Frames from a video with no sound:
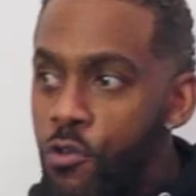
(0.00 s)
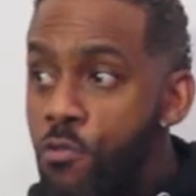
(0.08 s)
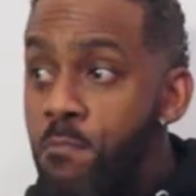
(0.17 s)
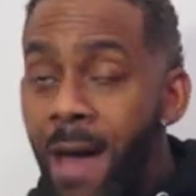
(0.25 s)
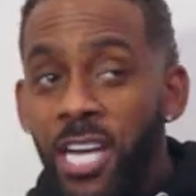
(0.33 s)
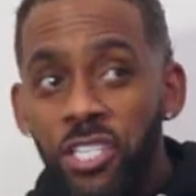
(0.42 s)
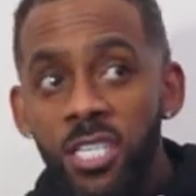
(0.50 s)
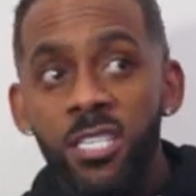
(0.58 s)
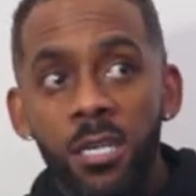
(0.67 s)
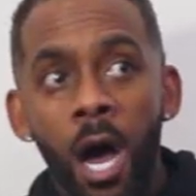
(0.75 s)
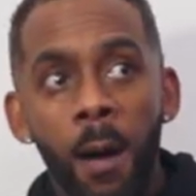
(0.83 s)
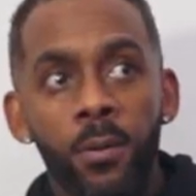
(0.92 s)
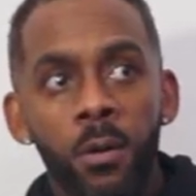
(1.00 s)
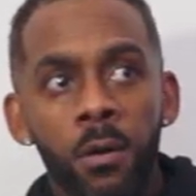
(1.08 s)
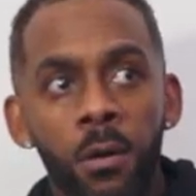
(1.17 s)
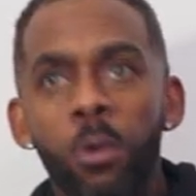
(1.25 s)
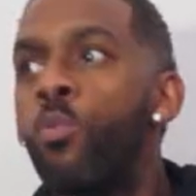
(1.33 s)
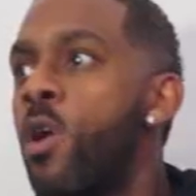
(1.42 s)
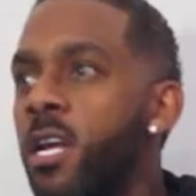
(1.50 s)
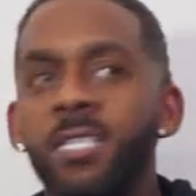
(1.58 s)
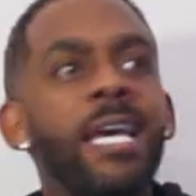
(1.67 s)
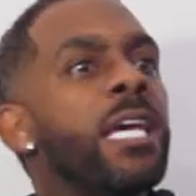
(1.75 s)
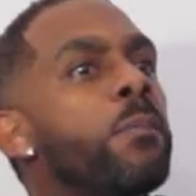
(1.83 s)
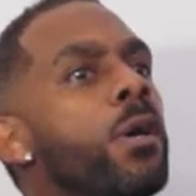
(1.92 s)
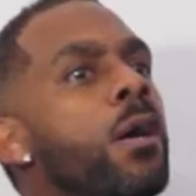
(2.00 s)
you mash this up, we're going to take it